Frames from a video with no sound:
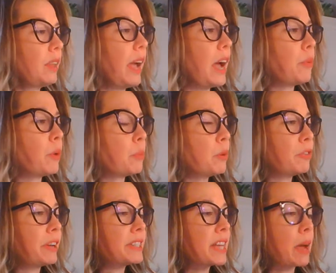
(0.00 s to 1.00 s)
And we're
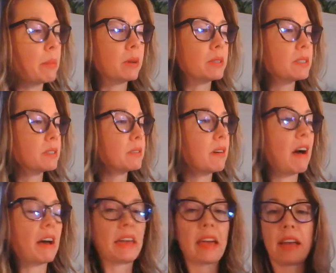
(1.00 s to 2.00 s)
moving tables
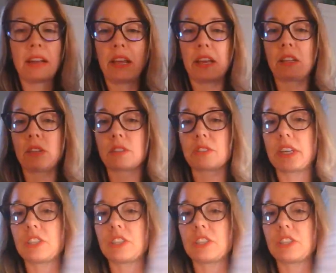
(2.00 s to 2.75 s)
again. And it looks like